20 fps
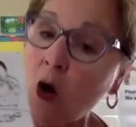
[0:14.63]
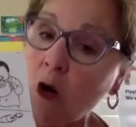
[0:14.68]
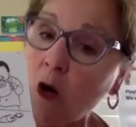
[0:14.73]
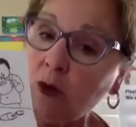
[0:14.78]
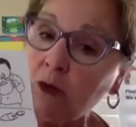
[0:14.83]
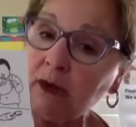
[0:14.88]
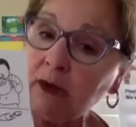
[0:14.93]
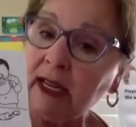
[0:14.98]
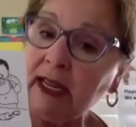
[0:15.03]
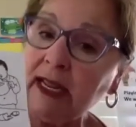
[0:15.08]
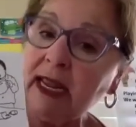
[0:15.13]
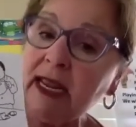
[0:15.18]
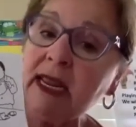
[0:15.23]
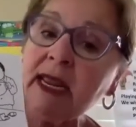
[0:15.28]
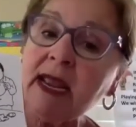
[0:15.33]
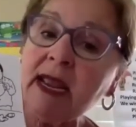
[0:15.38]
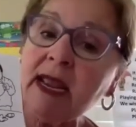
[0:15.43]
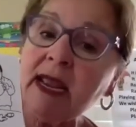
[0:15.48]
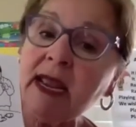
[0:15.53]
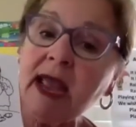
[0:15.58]
Only
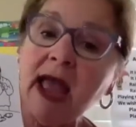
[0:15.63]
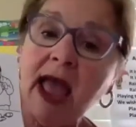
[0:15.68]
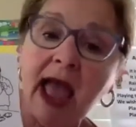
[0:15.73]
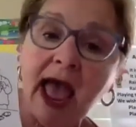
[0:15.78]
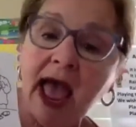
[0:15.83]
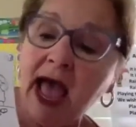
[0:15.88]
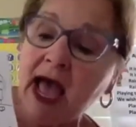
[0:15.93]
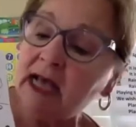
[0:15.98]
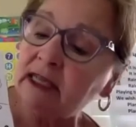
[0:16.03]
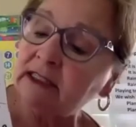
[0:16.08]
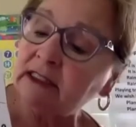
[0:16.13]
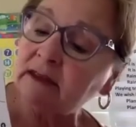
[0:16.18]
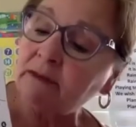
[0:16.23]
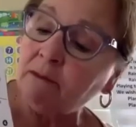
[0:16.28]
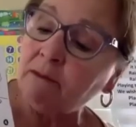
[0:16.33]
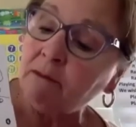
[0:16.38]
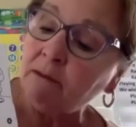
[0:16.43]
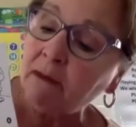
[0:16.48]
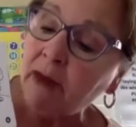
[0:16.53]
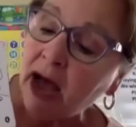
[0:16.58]
as
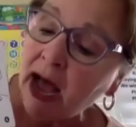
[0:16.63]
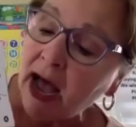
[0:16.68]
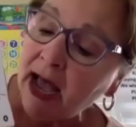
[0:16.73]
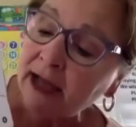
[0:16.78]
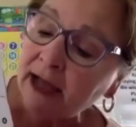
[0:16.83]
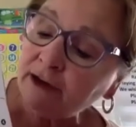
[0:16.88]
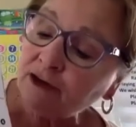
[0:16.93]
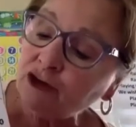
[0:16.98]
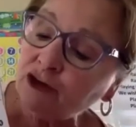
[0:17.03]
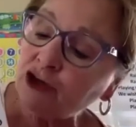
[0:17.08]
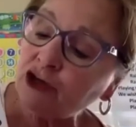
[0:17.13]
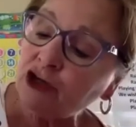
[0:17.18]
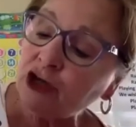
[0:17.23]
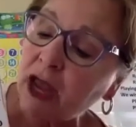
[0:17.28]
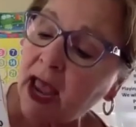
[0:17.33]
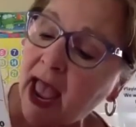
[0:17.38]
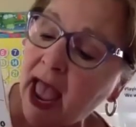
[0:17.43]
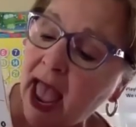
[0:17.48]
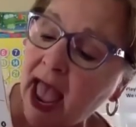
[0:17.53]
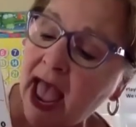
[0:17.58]
much
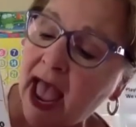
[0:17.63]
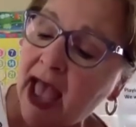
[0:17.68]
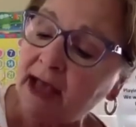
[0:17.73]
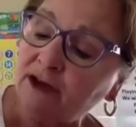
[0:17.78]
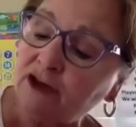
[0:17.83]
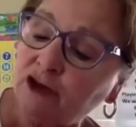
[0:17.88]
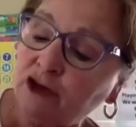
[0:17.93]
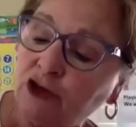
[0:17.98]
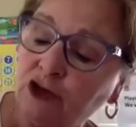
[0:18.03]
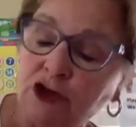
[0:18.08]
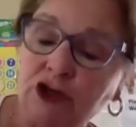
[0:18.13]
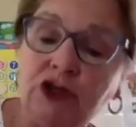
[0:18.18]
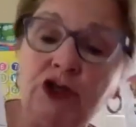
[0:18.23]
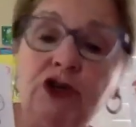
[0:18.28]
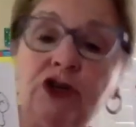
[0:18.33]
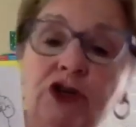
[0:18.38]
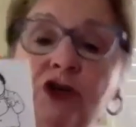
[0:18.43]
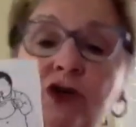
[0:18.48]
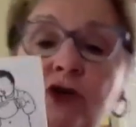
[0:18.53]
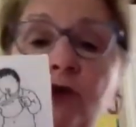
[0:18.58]
as
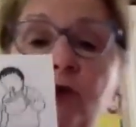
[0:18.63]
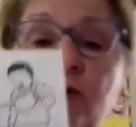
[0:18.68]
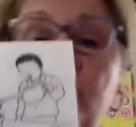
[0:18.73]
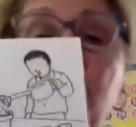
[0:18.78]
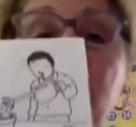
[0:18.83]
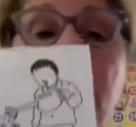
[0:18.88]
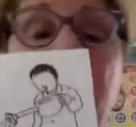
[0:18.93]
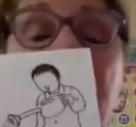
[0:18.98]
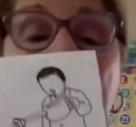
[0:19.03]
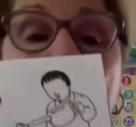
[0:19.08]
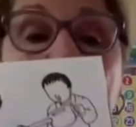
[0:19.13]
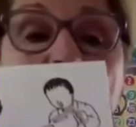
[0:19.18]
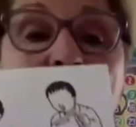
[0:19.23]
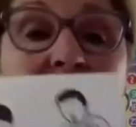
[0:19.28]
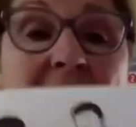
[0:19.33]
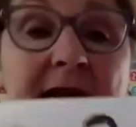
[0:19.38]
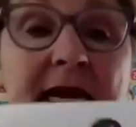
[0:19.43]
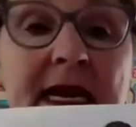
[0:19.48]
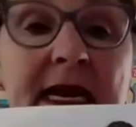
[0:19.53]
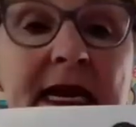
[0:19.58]
you
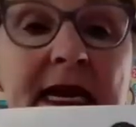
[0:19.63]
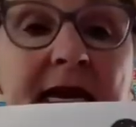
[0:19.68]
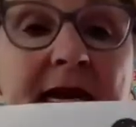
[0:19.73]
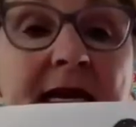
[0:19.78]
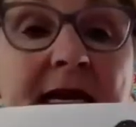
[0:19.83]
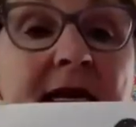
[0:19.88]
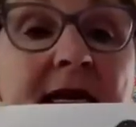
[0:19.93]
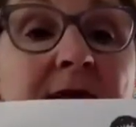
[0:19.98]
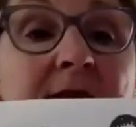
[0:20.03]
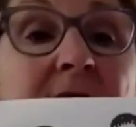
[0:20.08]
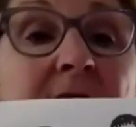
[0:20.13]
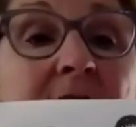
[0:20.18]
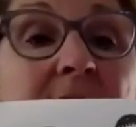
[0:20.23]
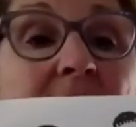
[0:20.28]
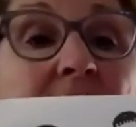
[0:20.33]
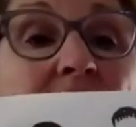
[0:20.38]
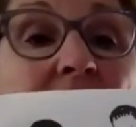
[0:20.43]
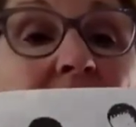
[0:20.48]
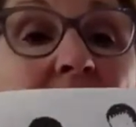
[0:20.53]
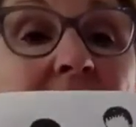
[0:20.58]
need.
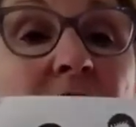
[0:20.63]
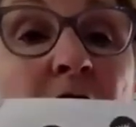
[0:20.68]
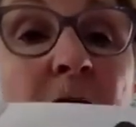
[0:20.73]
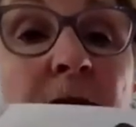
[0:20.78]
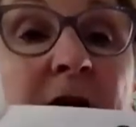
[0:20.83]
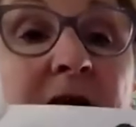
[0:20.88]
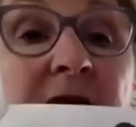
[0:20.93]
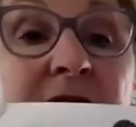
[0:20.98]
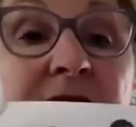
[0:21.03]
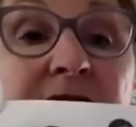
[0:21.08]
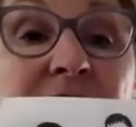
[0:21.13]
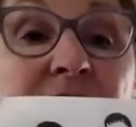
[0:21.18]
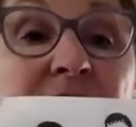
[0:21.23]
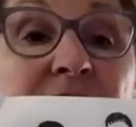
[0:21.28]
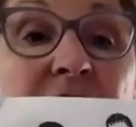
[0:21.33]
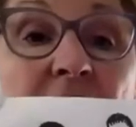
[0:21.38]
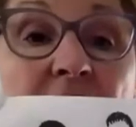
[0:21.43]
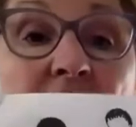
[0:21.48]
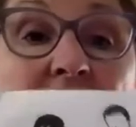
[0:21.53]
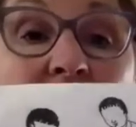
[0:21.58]
And they're being
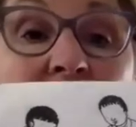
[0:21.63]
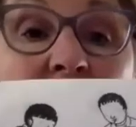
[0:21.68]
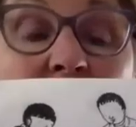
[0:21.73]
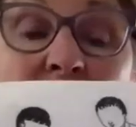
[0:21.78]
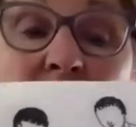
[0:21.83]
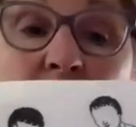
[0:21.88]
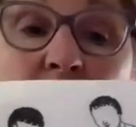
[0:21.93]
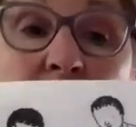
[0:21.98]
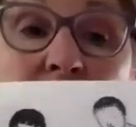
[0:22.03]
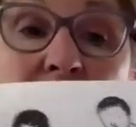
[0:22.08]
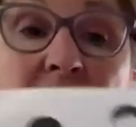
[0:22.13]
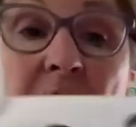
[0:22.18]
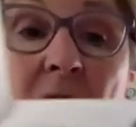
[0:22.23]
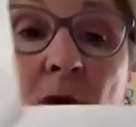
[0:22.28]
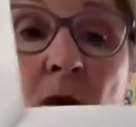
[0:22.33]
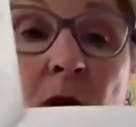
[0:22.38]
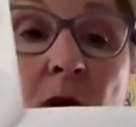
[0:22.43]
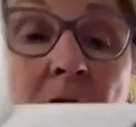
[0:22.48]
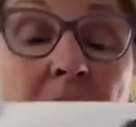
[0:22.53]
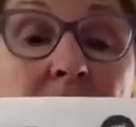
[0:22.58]
very careful with
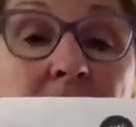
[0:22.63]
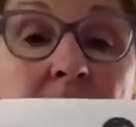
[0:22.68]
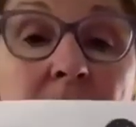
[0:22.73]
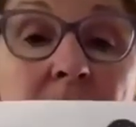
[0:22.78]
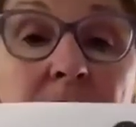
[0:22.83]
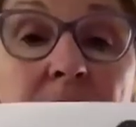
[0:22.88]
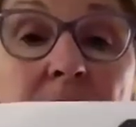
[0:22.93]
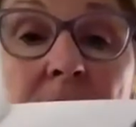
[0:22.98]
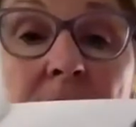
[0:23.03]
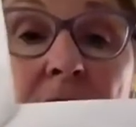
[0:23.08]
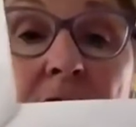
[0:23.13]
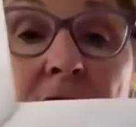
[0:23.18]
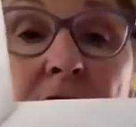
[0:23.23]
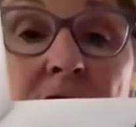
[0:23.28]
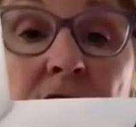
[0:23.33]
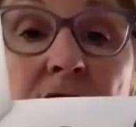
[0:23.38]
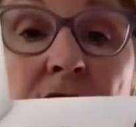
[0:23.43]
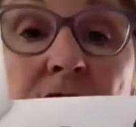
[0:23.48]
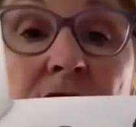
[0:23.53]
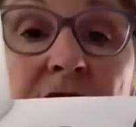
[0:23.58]
that water
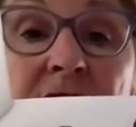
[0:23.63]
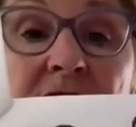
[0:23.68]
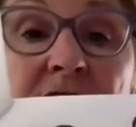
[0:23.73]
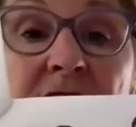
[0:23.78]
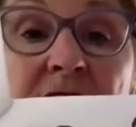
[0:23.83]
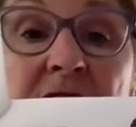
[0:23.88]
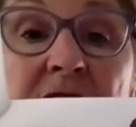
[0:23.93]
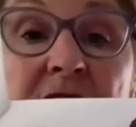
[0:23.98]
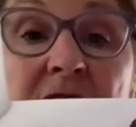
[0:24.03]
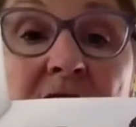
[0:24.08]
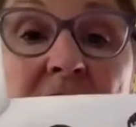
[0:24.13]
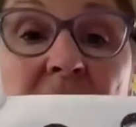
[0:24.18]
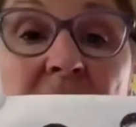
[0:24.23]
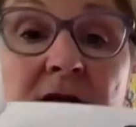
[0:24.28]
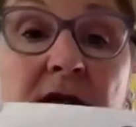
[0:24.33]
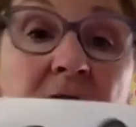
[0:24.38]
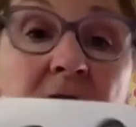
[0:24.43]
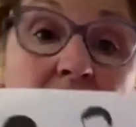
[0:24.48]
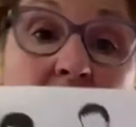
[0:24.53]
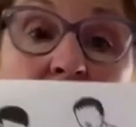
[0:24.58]
so the seed
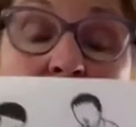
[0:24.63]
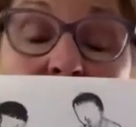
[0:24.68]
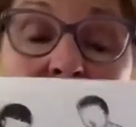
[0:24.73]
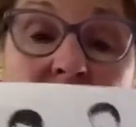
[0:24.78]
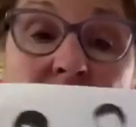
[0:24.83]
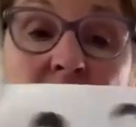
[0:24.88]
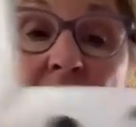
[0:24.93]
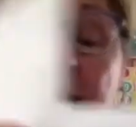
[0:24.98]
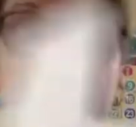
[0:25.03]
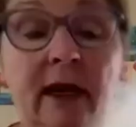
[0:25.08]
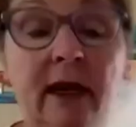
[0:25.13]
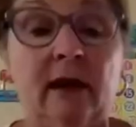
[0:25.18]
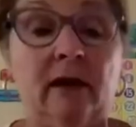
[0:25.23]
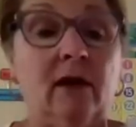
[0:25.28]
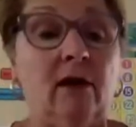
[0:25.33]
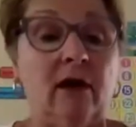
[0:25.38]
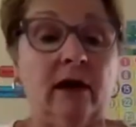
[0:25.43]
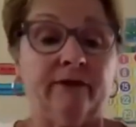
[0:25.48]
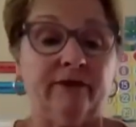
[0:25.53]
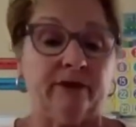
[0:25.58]
doesn't go flying
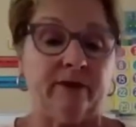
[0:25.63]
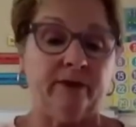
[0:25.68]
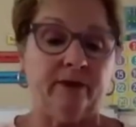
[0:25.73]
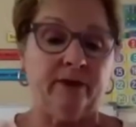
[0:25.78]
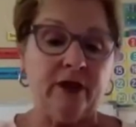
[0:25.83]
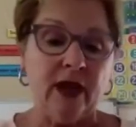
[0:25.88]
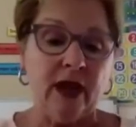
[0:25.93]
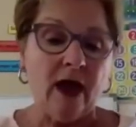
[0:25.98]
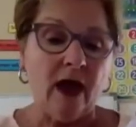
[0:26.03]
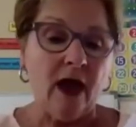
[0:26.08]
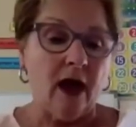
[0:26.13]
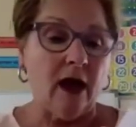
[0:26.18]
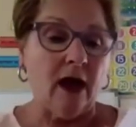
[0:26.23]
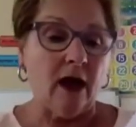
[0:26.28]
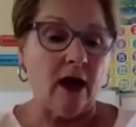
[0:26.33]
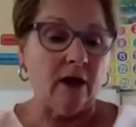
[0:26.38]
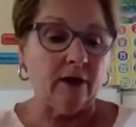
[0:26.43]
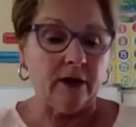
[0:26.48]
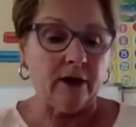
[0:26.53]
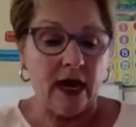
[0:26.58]
off.
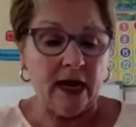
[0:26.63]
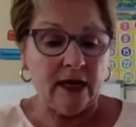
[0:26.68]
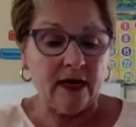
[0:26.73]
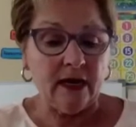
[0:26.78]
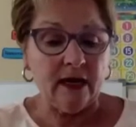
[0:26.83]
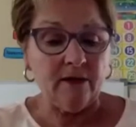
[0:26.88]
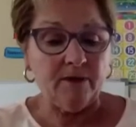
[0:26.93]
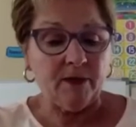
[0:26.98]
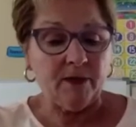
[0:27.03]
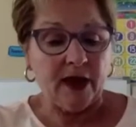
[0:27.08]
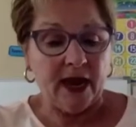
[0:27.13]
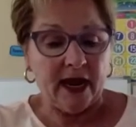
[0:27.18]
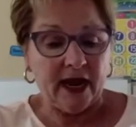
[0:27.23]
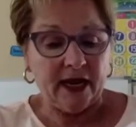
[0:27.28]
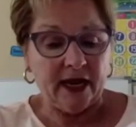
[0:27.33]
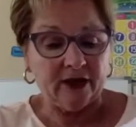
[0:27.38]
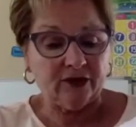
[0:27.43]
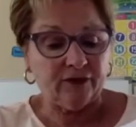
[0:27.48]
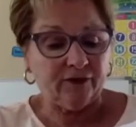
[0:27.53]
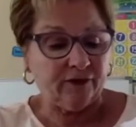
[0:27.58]
All righty,
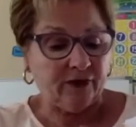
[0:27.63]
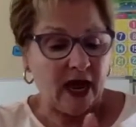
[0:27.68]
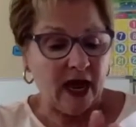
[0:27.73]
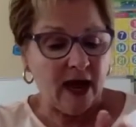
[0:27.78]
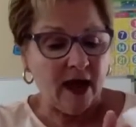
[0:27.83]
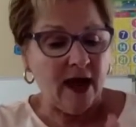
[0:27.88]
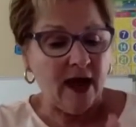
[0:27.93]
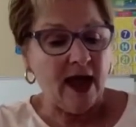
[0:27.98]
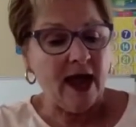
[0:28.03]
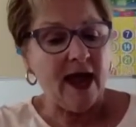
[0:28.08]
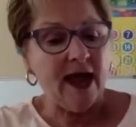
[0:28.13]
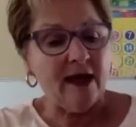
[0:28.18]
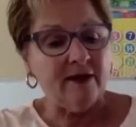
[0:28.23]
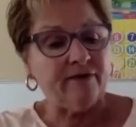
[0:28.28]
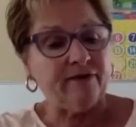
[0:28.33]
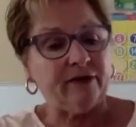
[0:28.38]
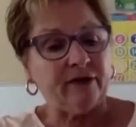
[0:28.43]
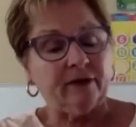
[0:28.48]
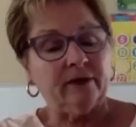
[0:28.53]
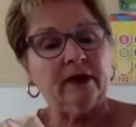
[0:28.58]
page five
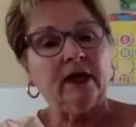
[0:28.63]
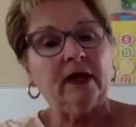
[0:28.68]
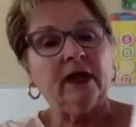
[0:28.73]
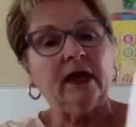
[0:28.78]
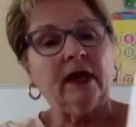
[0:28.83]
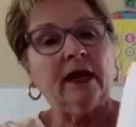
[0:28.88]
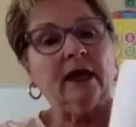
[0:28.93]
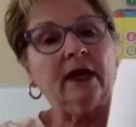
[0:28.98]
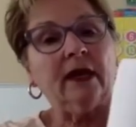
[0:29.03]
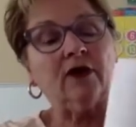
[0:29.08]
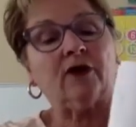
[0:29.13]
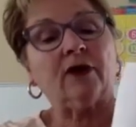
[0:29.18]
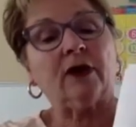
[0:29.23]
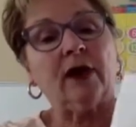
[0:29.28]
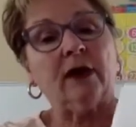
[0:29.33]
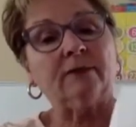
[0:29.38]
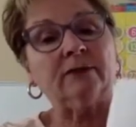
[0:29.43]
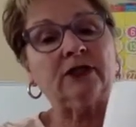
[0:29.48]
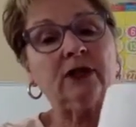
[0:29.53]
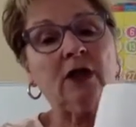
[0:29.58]
here
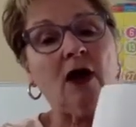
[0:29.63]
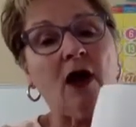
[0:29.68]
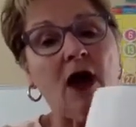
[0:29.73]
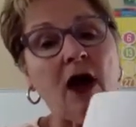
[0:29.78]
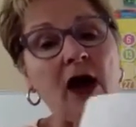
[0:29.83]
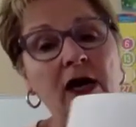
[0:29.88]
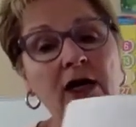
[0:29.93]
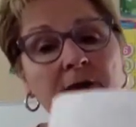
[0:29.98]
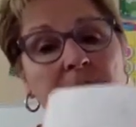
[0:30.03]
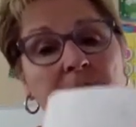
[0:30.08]
comes the hard